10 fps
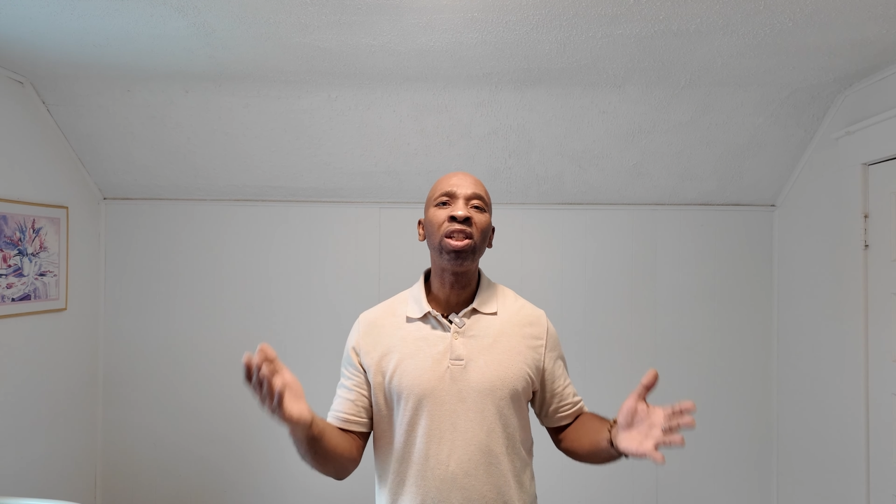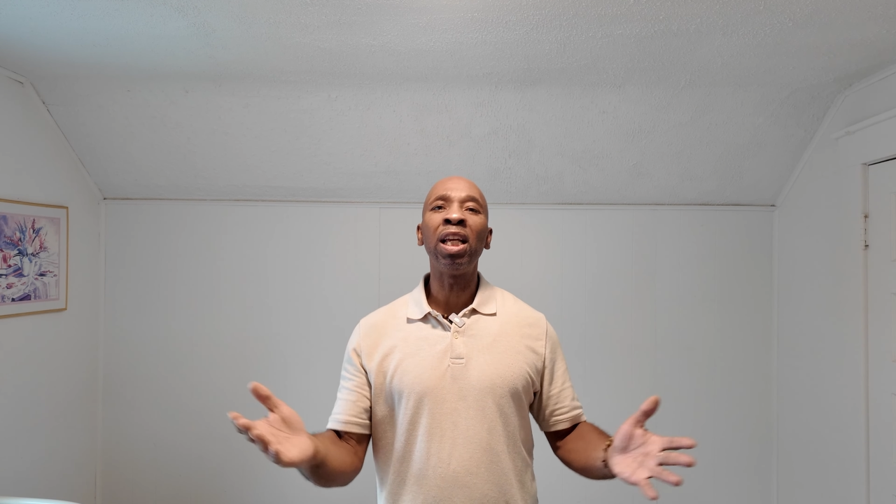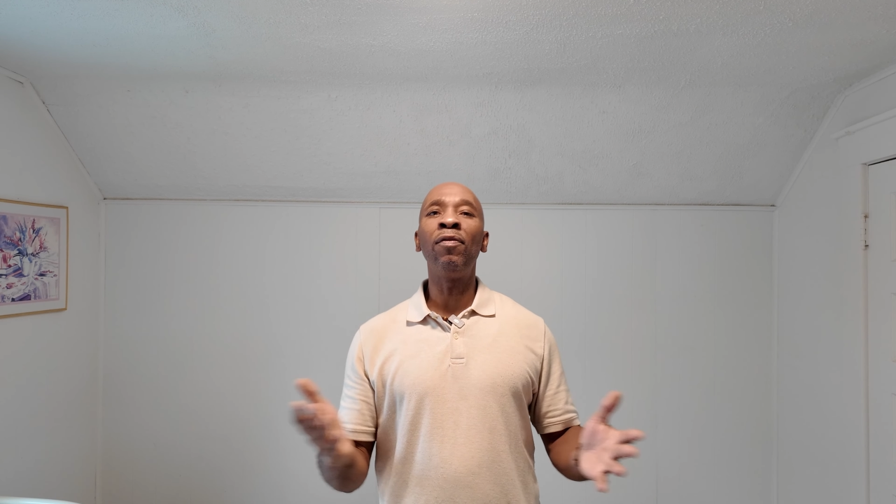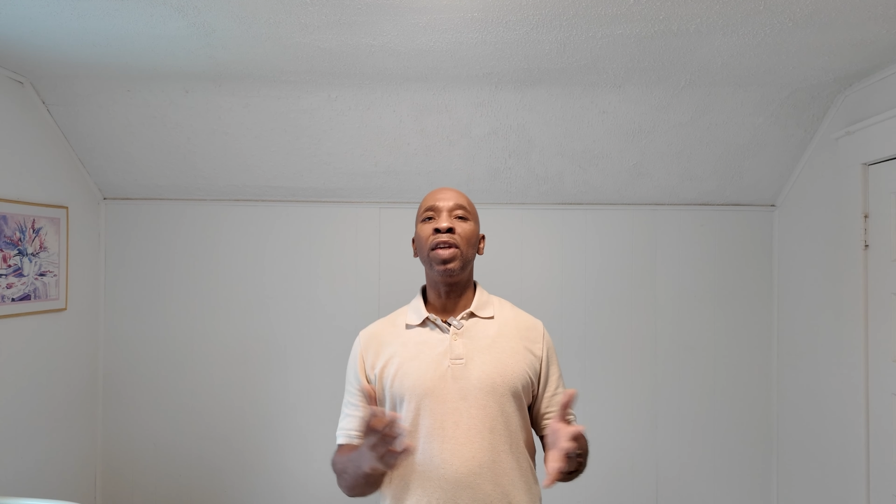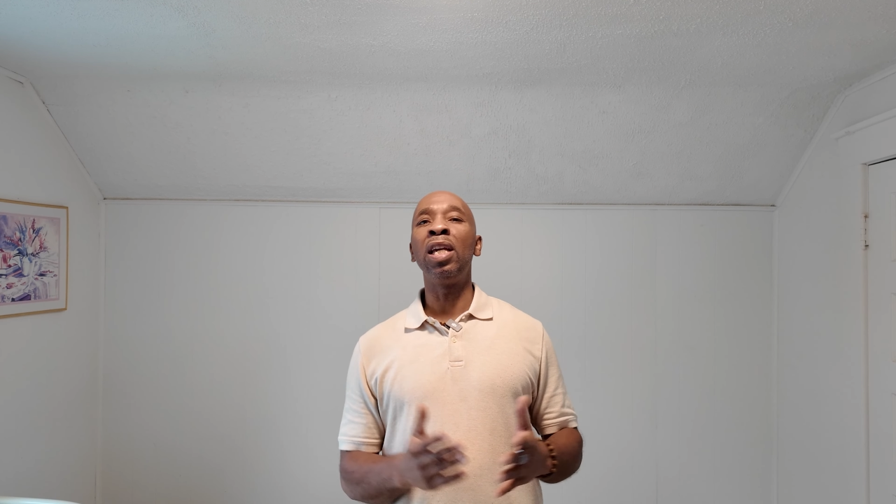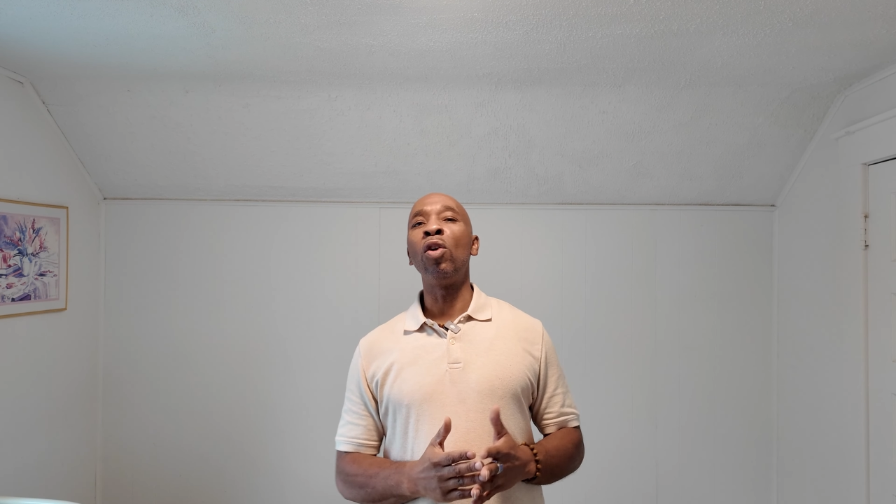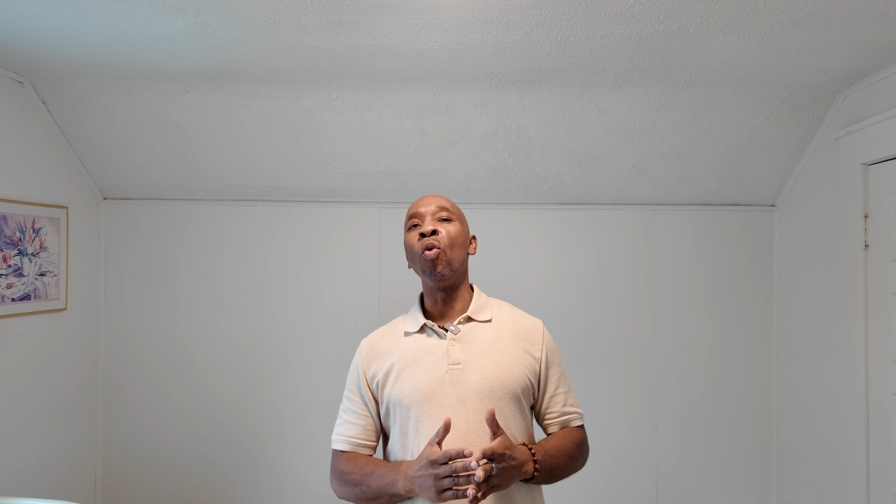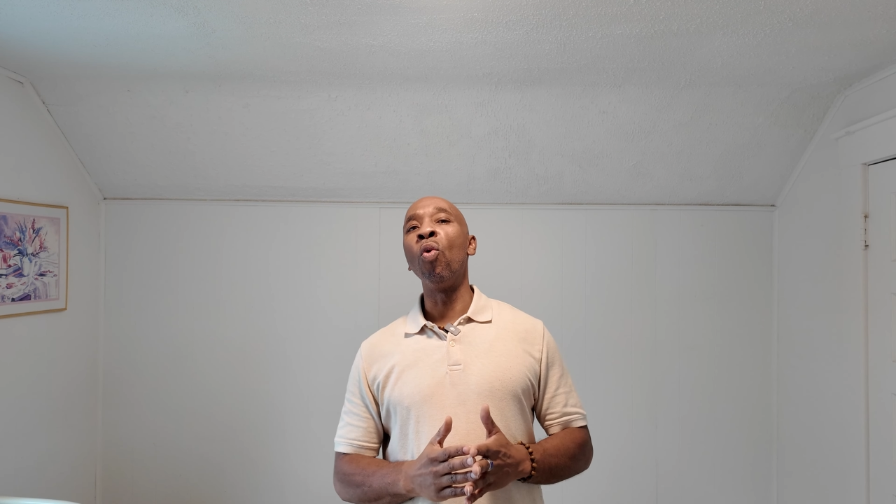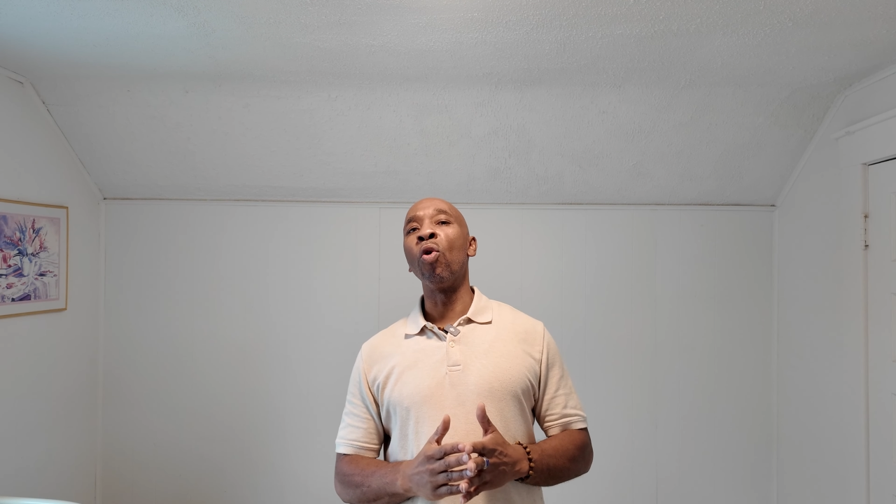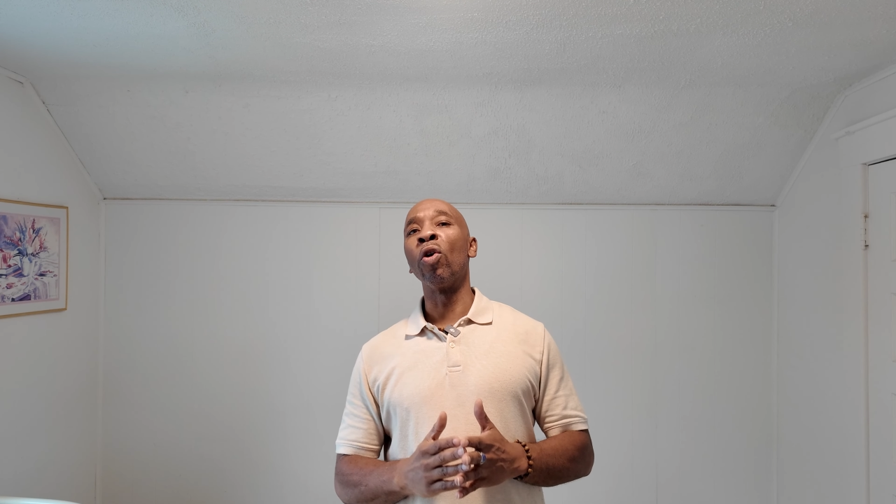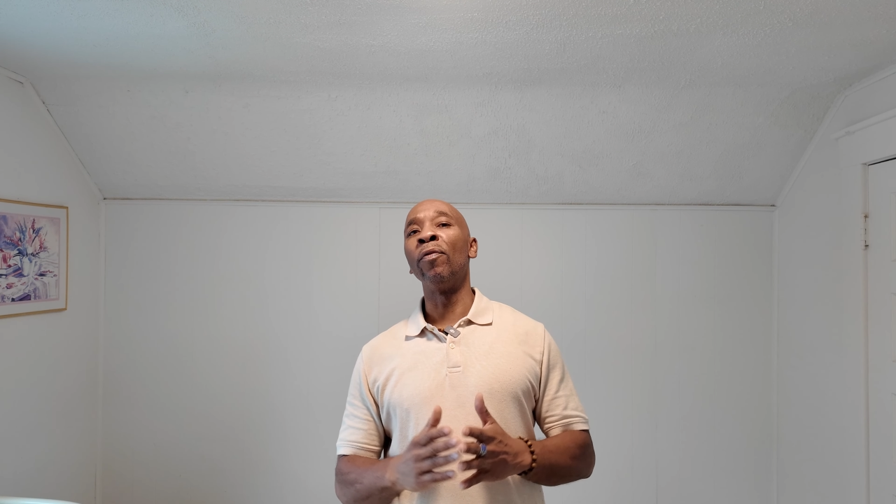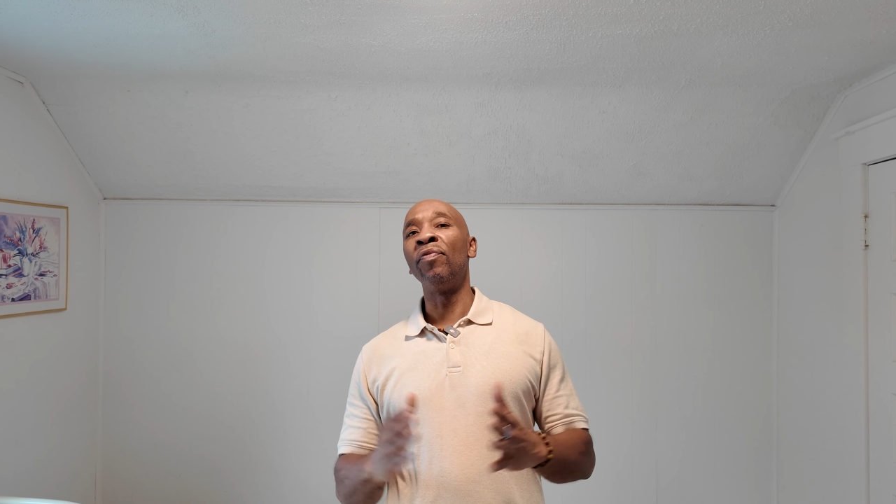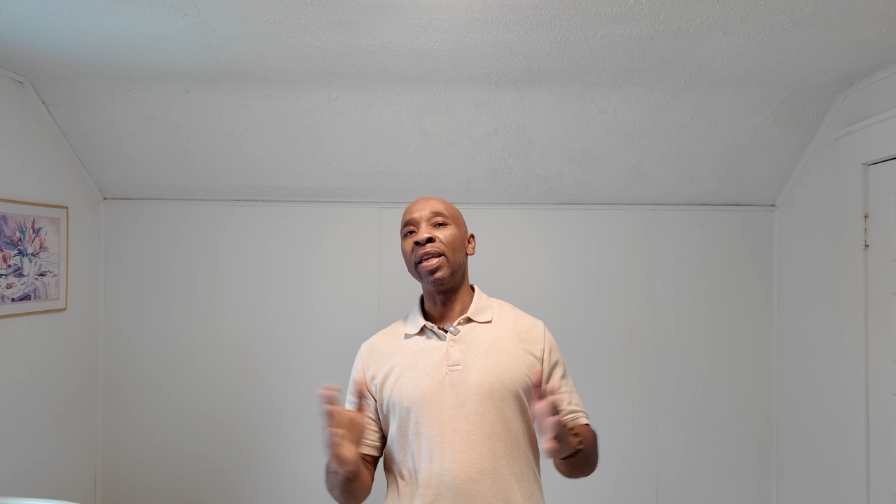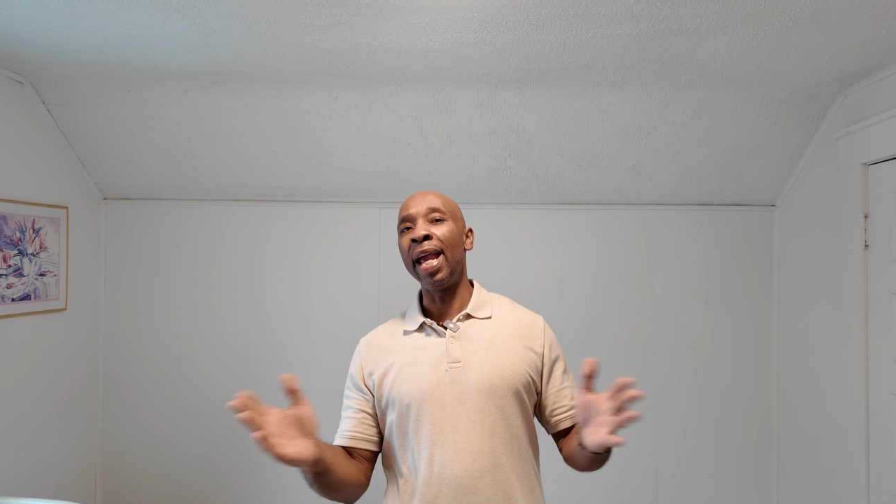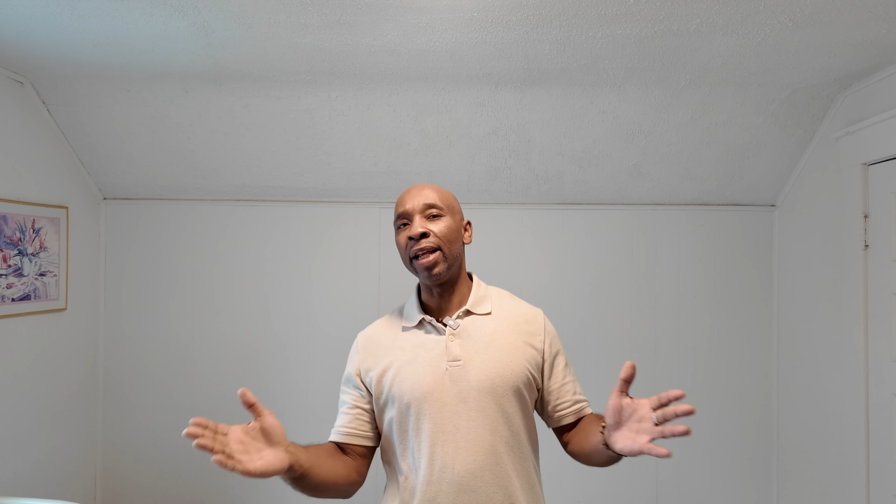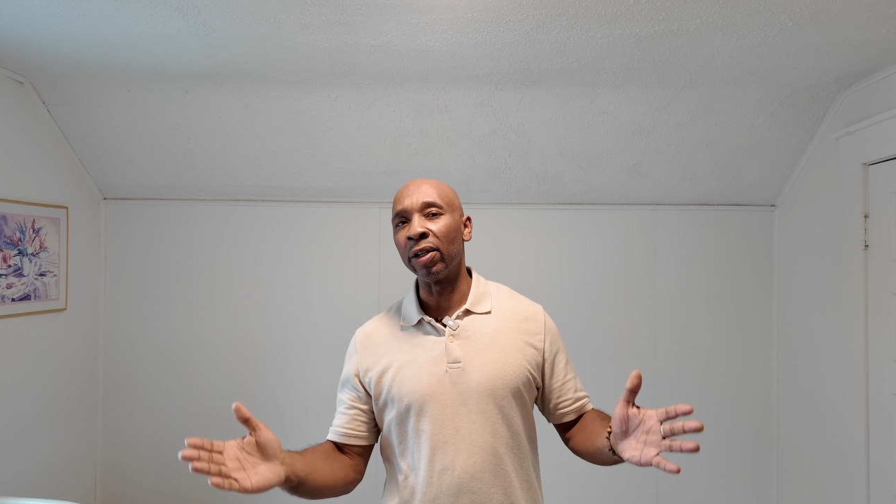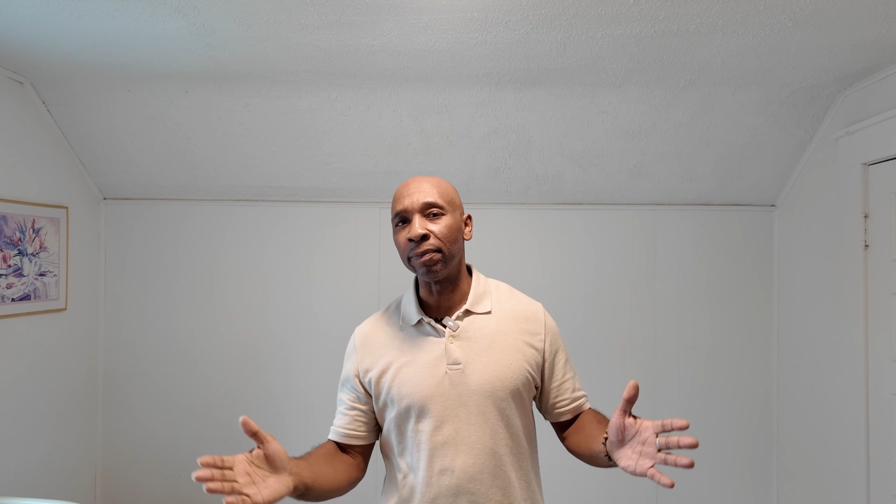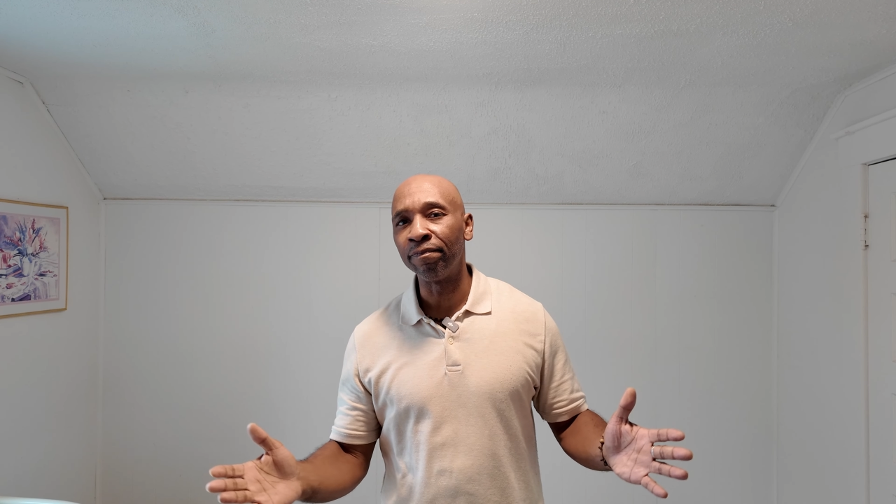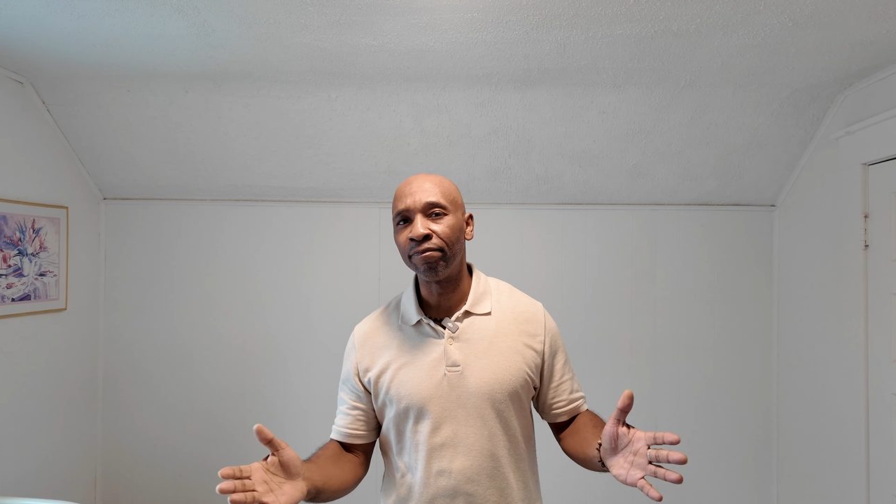TV, or theater.